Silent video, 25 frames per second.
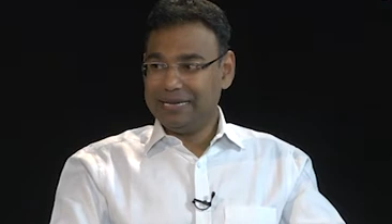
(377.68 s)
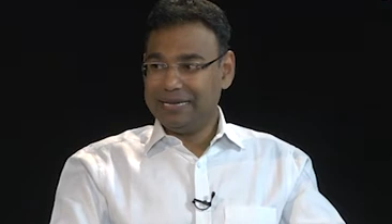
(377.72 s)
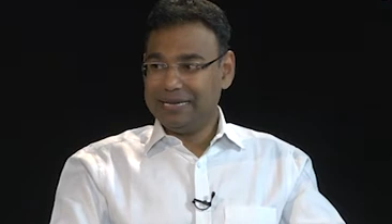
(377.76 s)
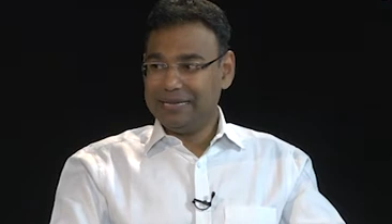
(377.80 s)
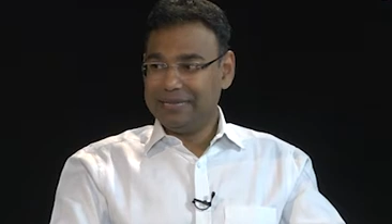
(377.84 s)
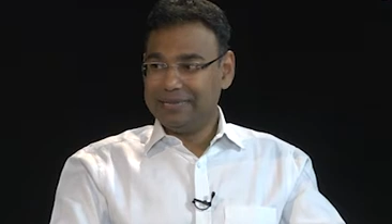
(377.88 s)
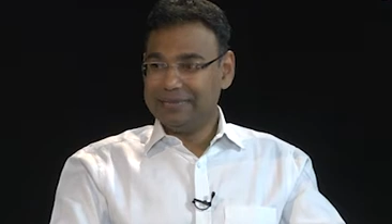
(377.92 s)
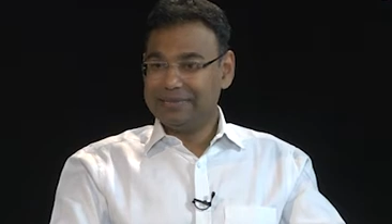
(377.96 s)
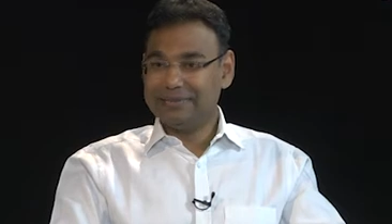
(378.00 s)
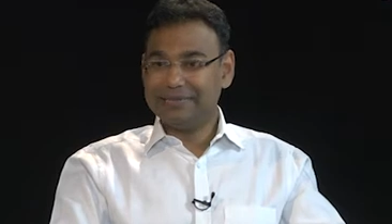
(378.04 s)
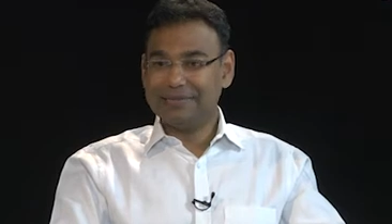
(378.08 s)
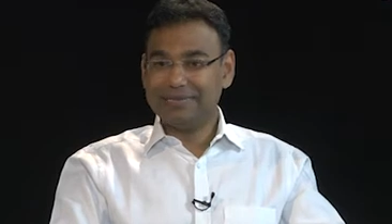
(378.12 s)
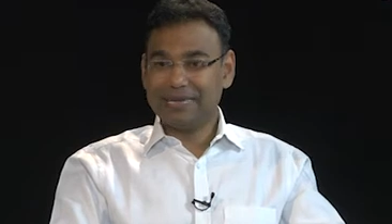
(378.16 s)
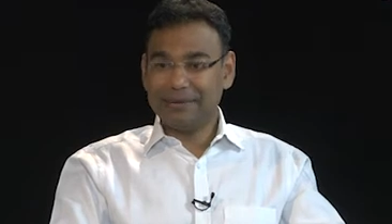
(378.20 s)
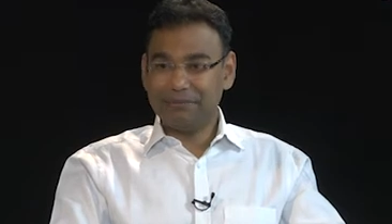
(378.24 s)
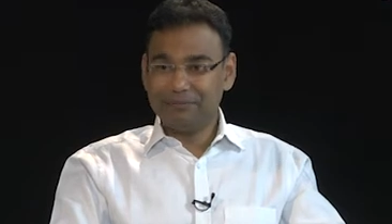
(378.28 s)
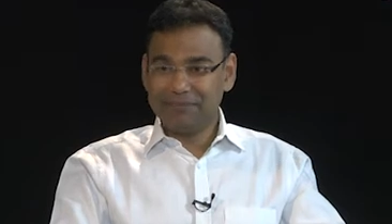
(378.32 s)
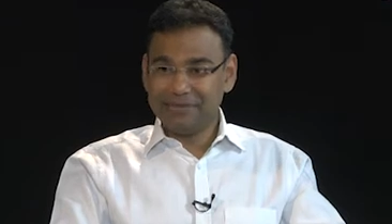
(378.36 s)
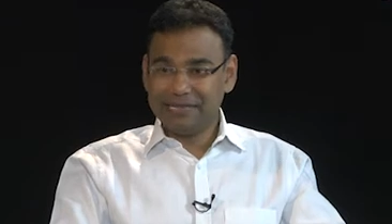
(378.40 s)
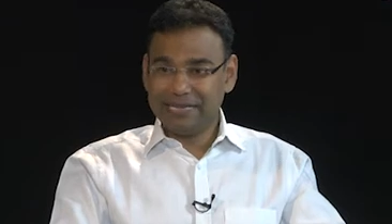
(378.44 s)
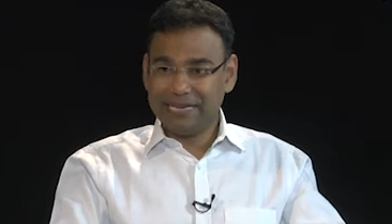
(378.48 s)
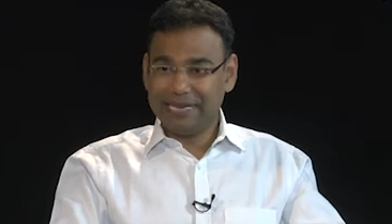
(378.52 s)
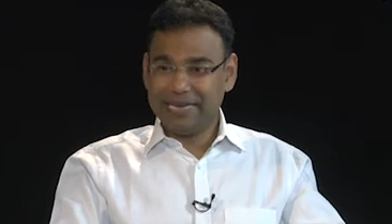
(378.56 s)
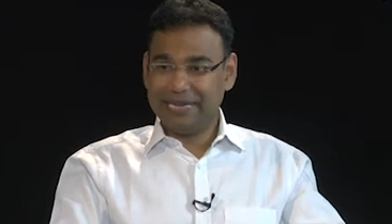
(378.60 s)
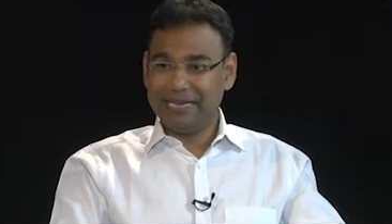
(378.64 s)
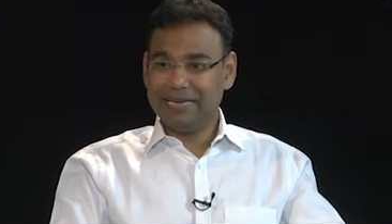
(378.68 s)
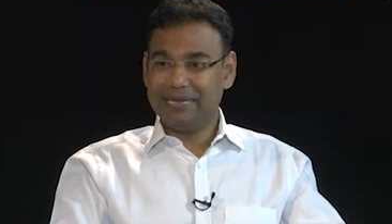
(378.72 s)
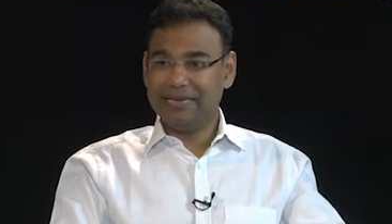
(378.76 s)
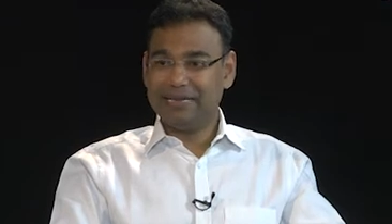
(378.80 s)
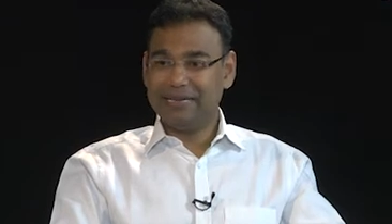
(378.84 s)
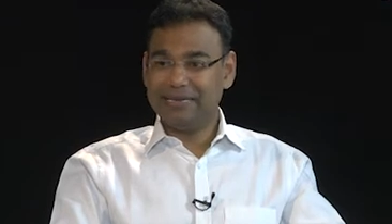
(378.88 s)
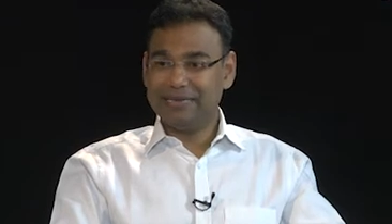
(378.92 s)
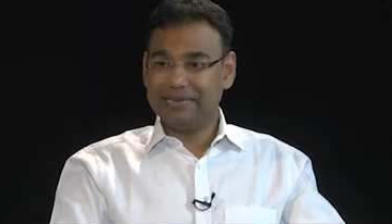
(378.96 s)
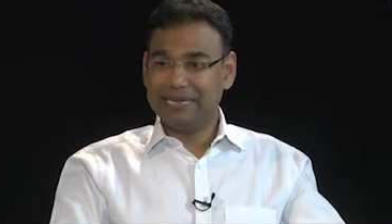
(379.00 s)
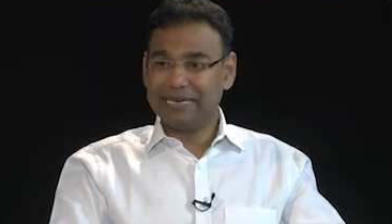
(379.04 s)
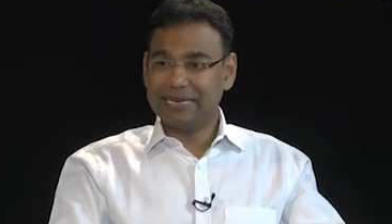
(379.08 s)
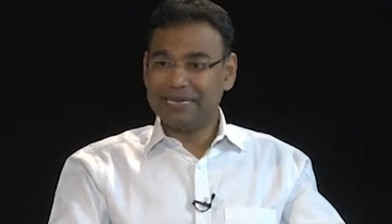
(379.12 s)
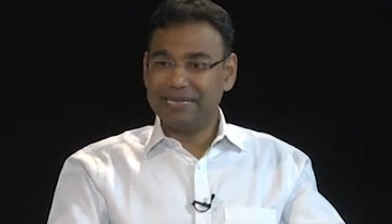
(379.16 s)
something
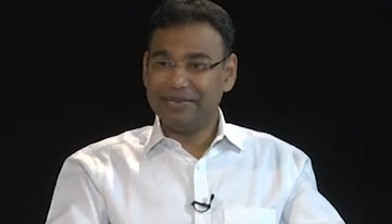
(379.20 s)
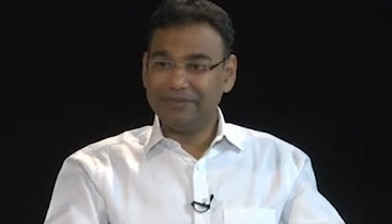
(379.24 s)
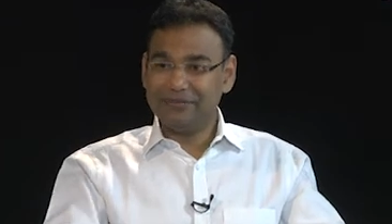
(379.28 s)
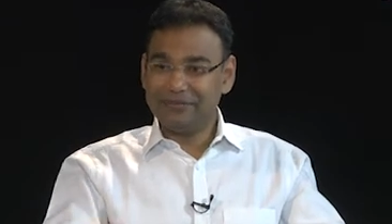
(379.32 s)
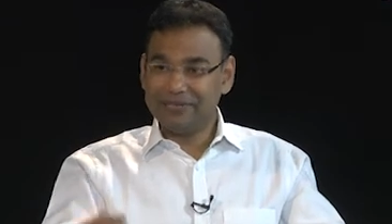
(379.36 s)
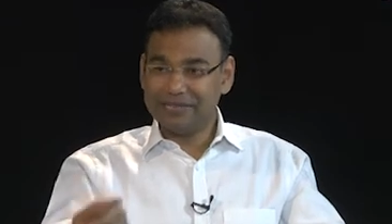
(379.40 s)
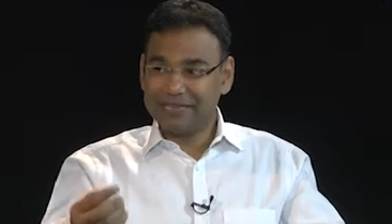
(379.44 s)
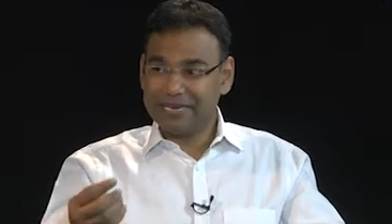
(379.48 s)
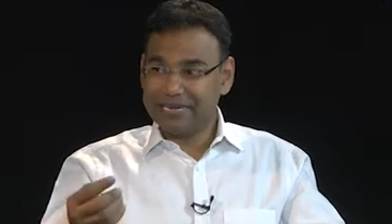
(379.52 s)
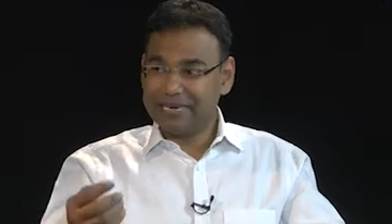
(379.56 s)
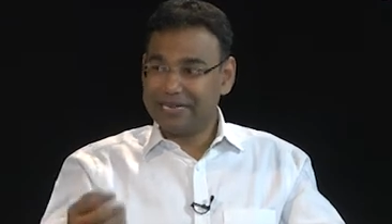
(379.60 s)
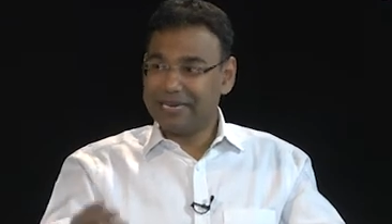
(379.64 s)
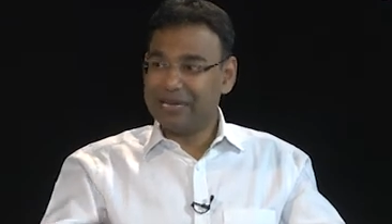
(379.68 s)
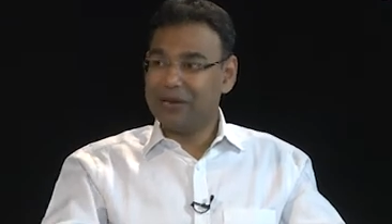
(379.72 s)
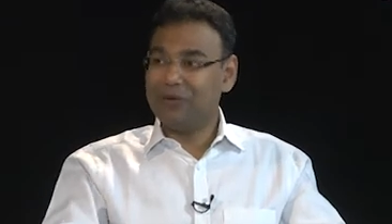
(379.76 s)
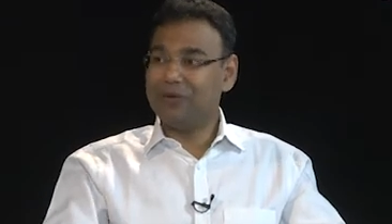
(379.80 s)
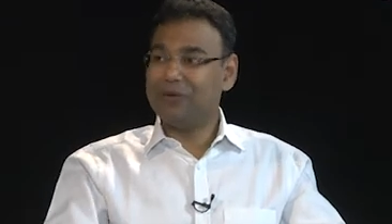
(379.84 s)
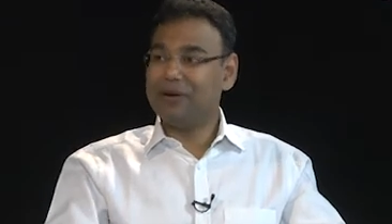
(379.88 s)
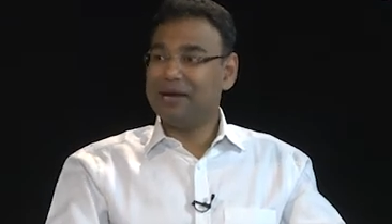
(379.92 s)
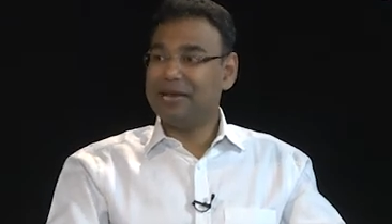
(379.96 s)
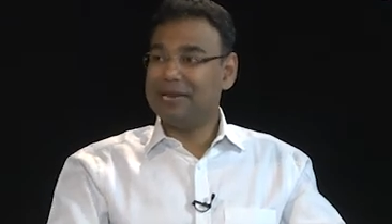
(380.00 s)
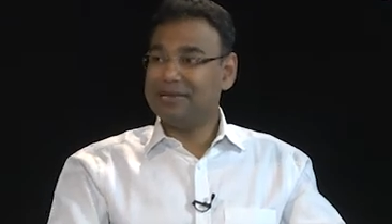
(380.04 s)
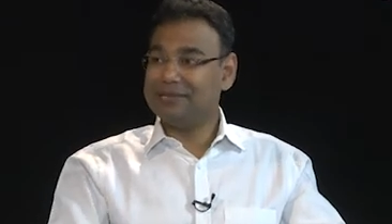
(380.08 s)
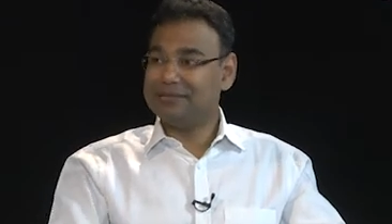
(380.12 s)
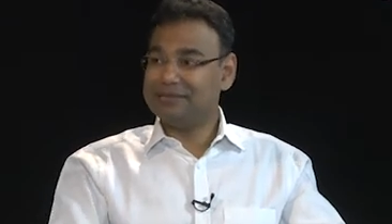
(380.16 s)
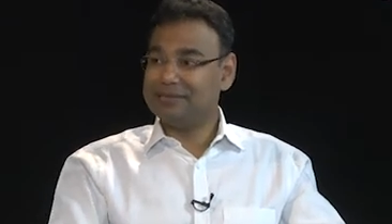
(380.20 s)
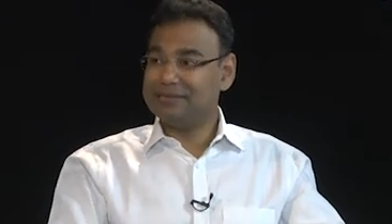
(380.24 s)
that gives it that yellow color.